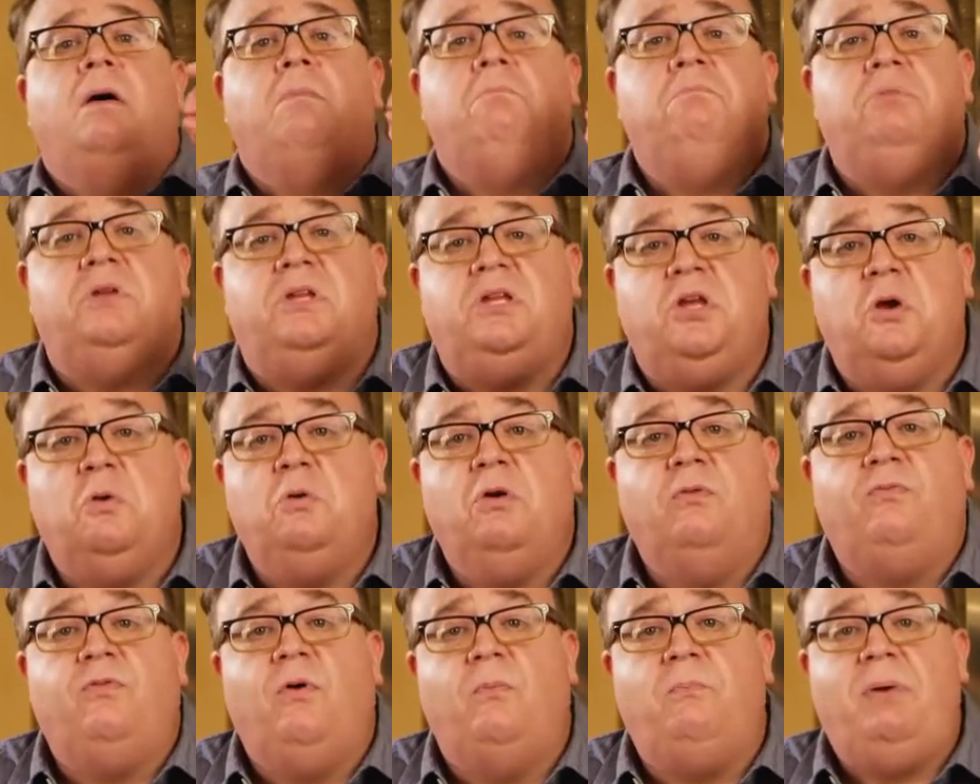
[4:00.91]

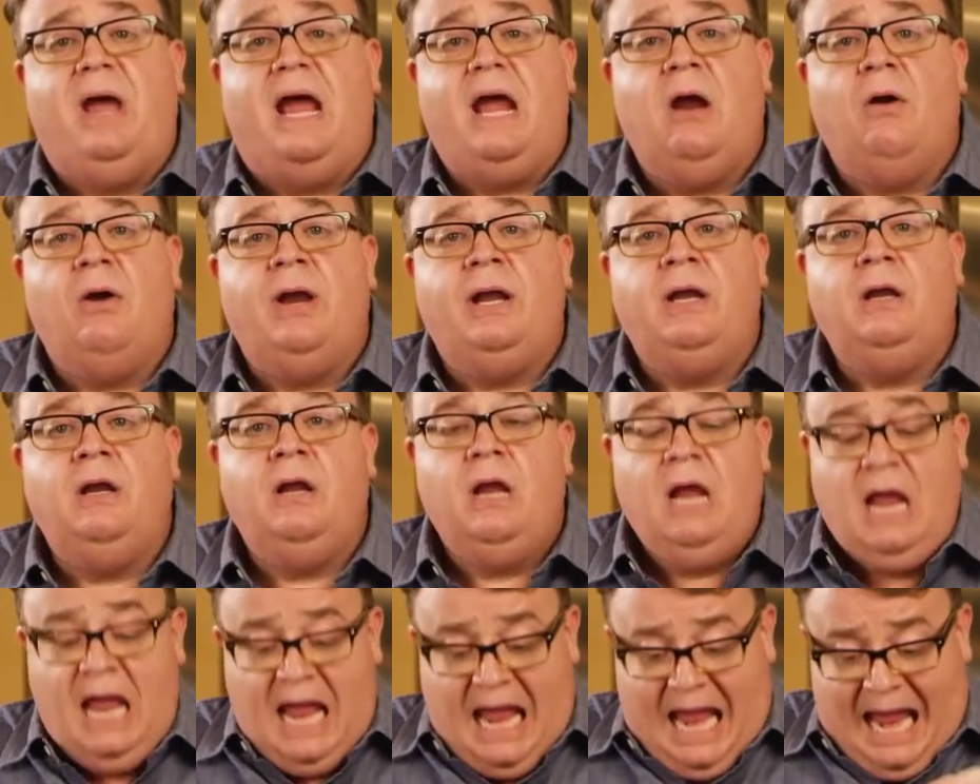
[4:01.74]
beautiful pairing,
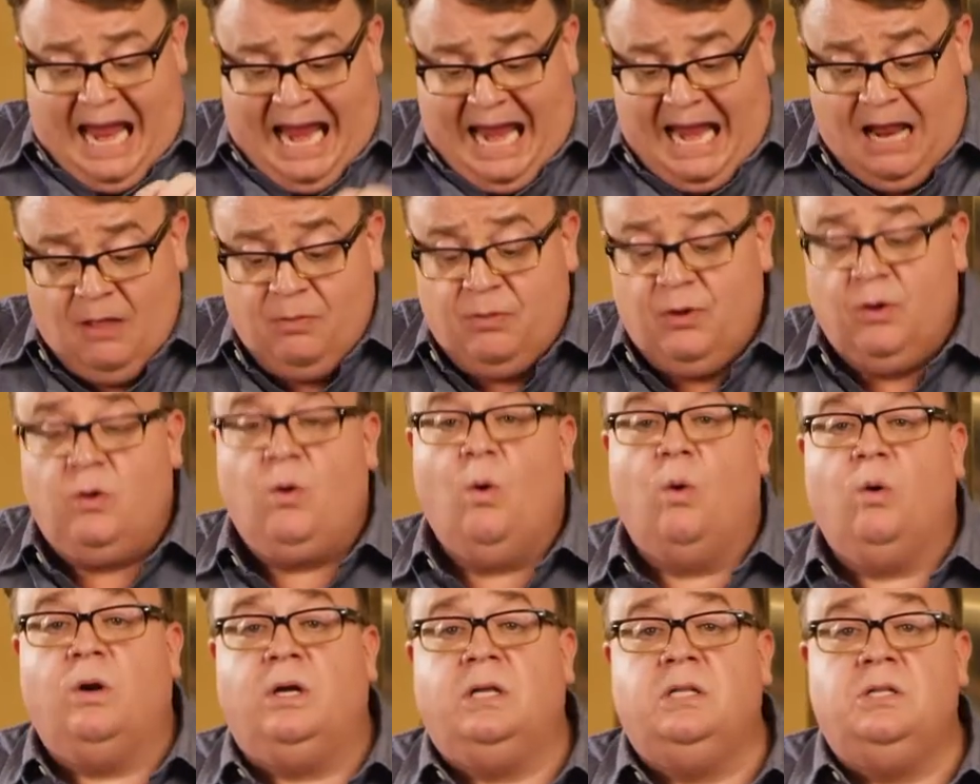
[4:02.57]
and the
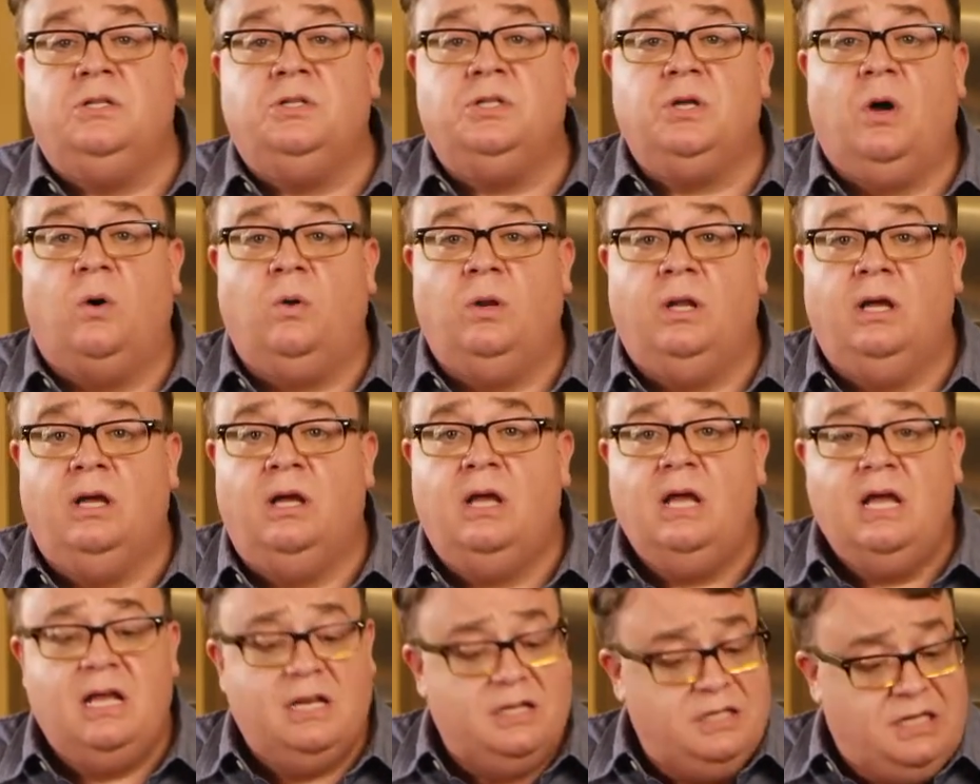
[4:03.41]
Gorgonzola.
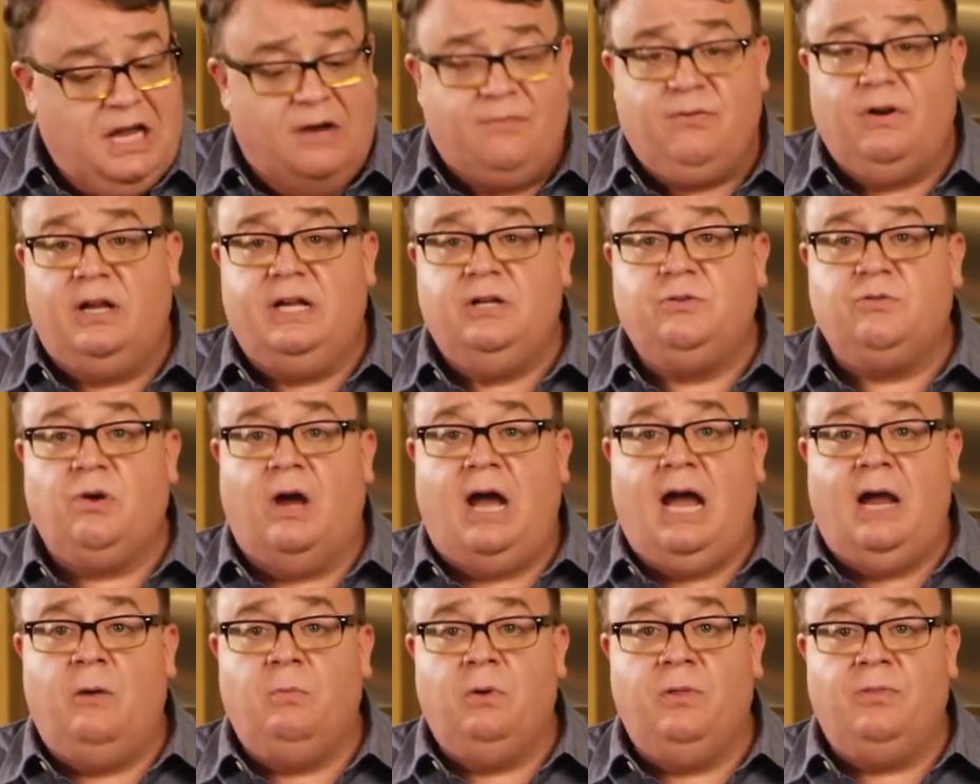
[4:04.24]
Definitely
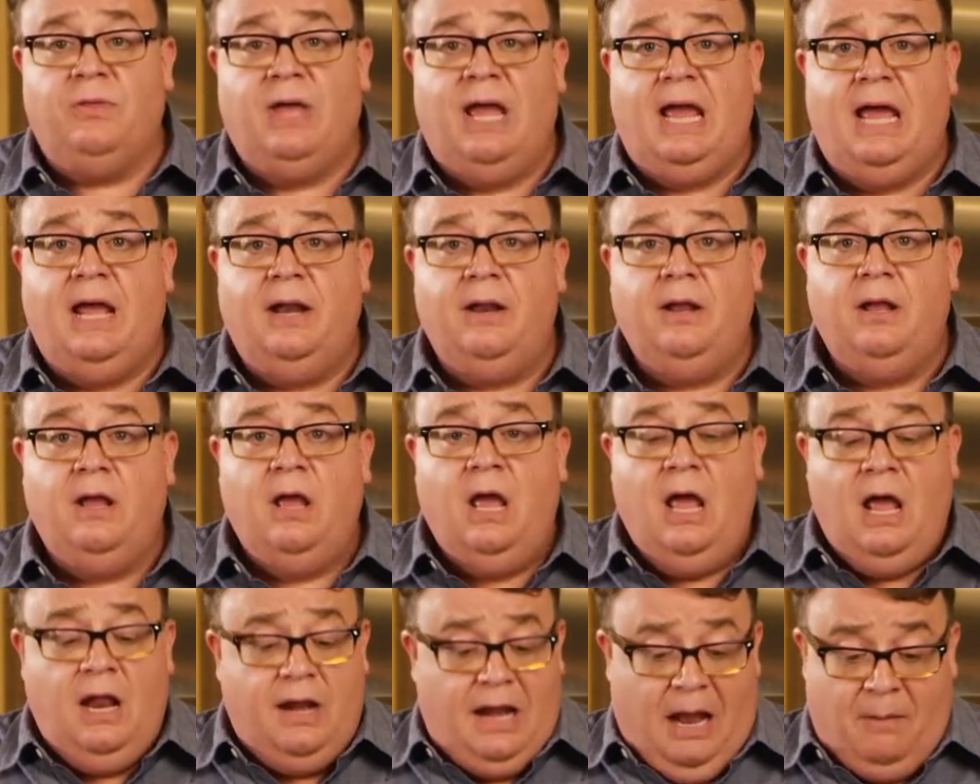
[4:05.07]
try it with that.
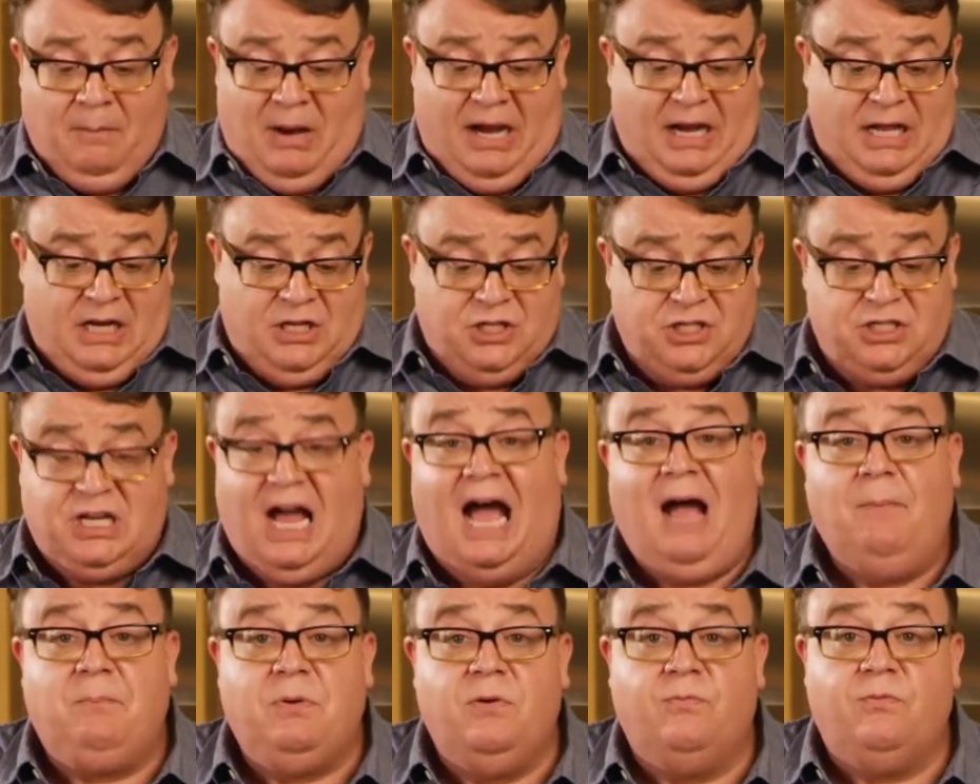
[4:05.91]
Now, I'm not going to
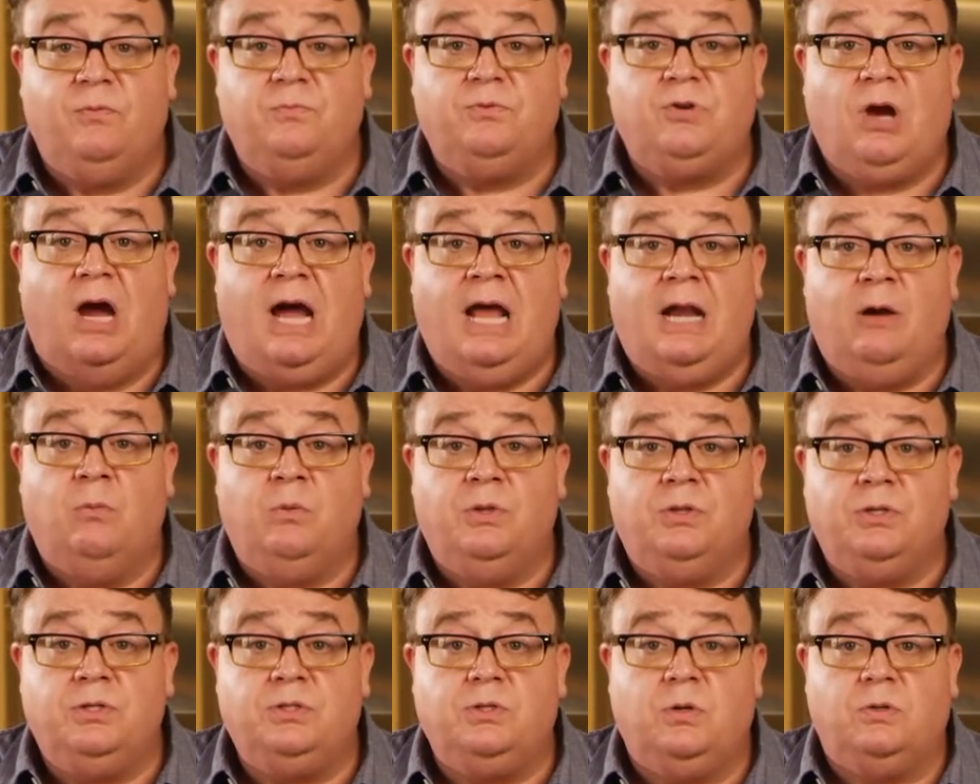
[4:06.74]
stop you from trying it
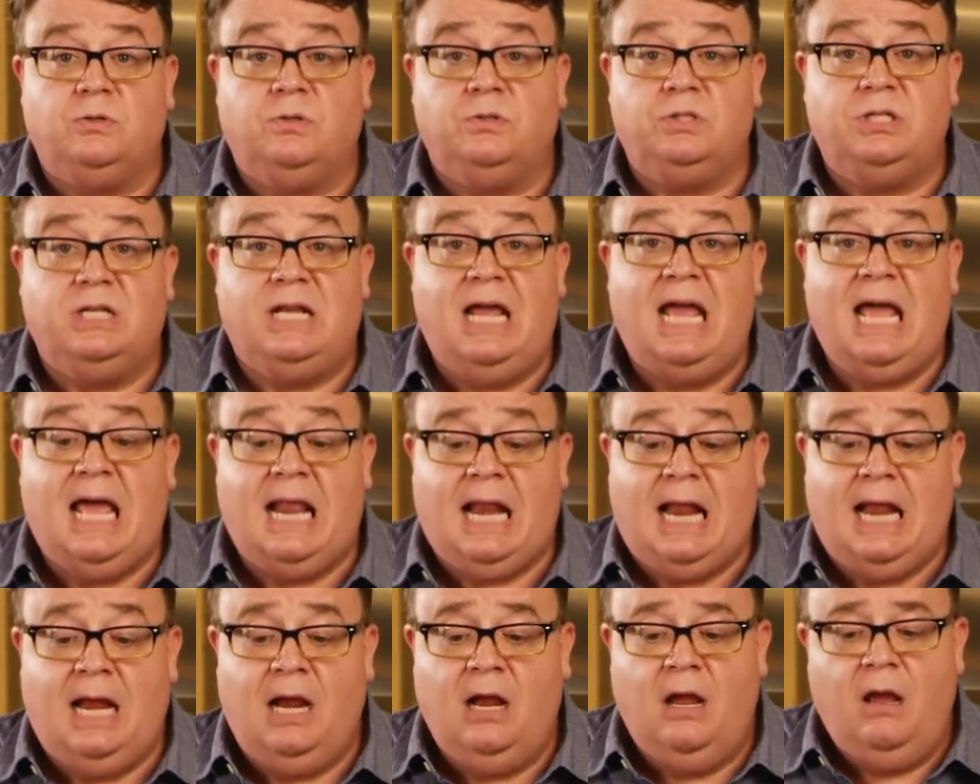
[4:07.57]
with the
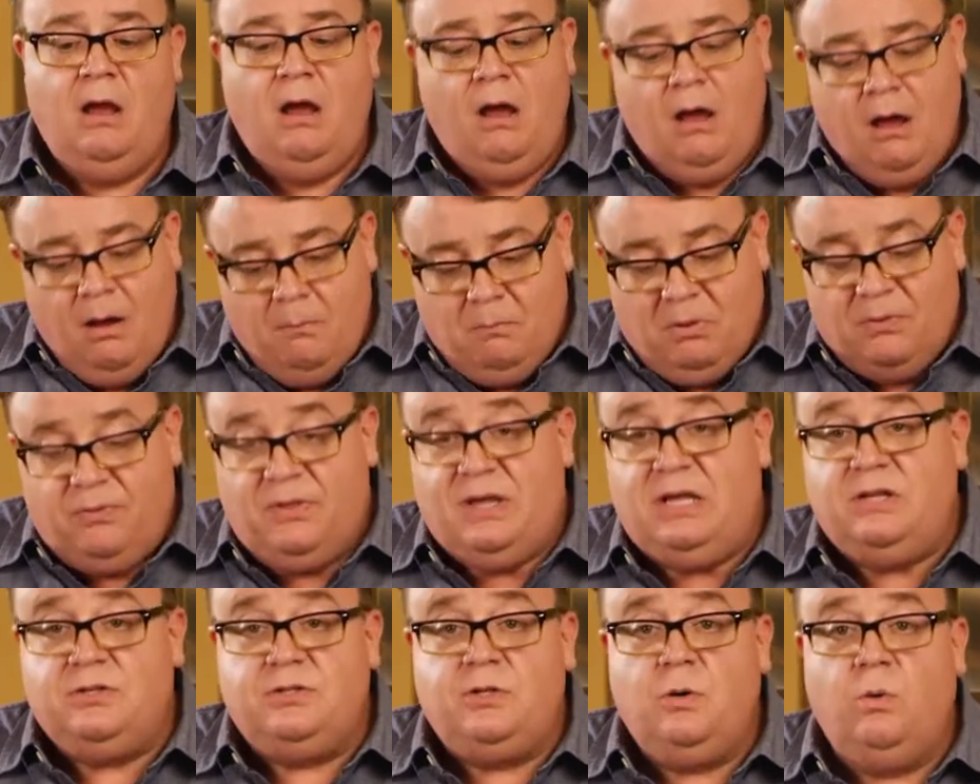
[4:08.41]
Sottocenere, but
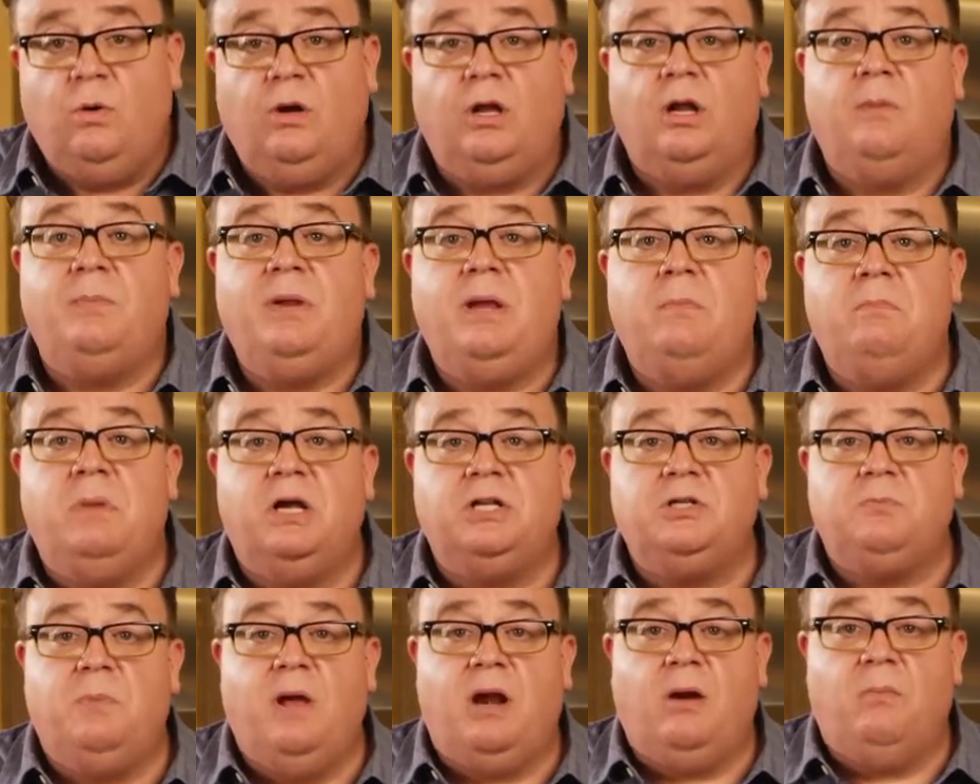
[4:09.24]
these two are going to be a
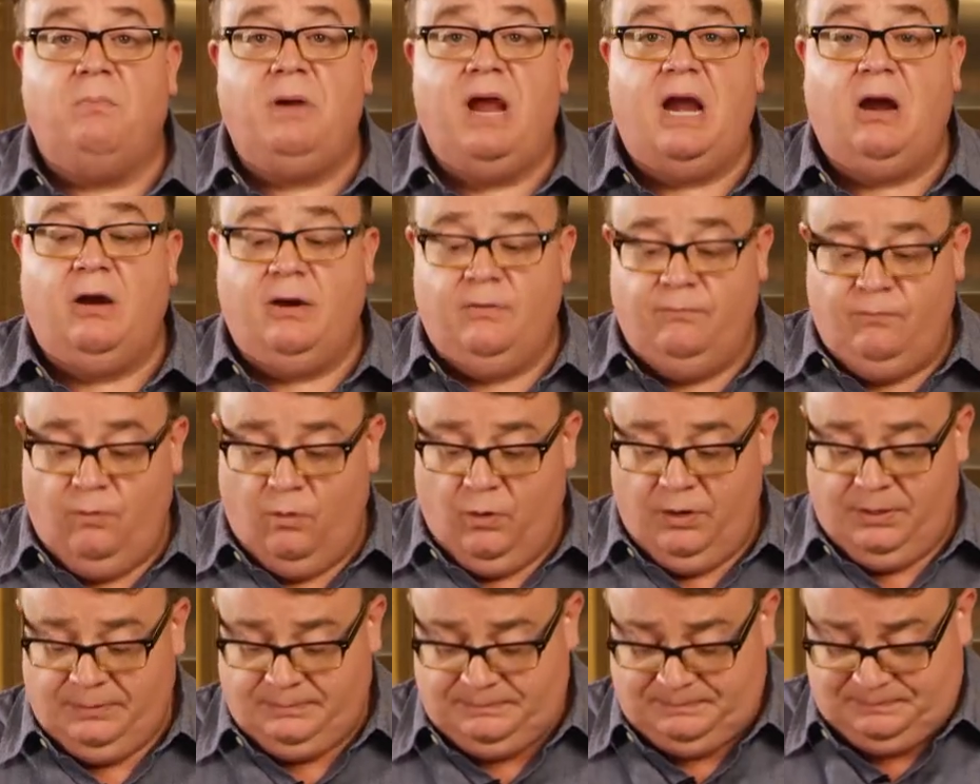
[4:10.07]
much better pairing
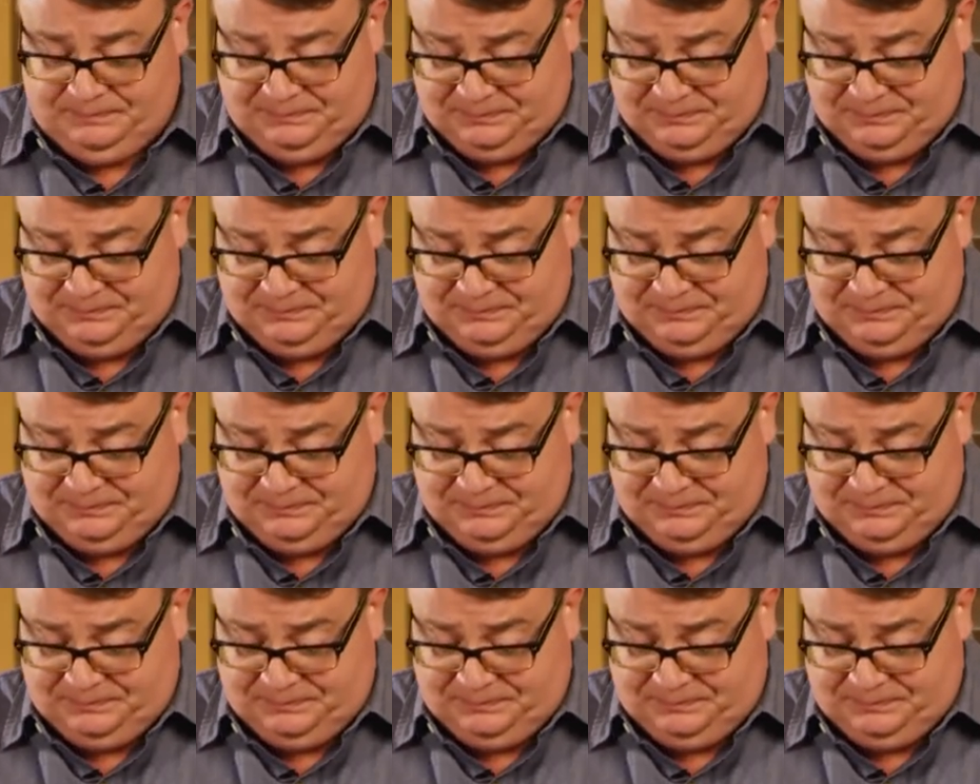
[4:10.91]
for you.